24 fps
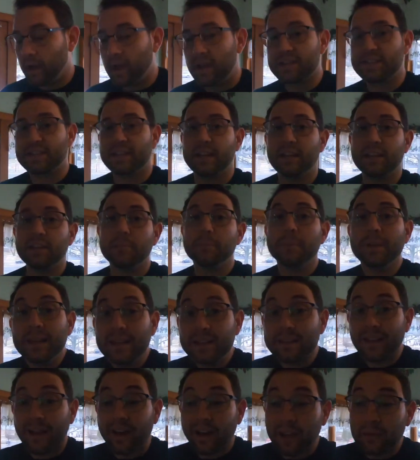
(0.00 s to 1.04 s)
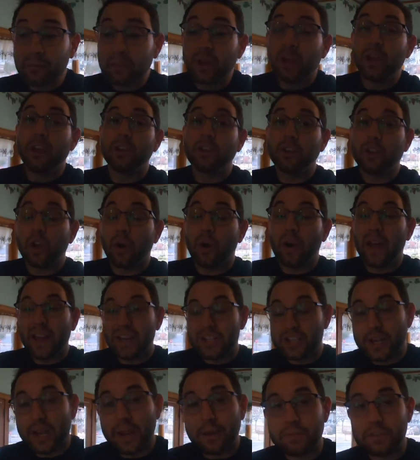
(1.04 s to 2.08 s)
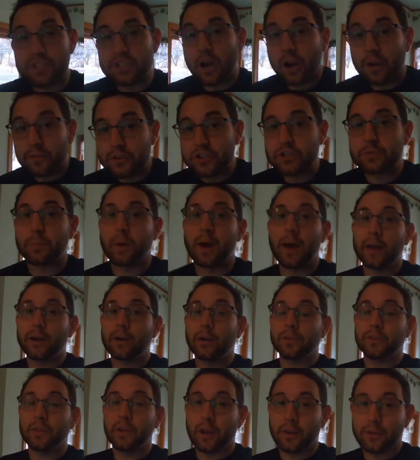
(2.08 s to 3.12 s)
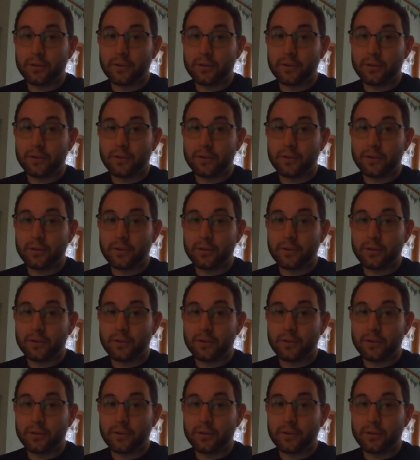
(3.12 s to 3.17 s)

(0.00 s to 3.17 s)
I said, in the meantime, you know, I actually have this other spot on the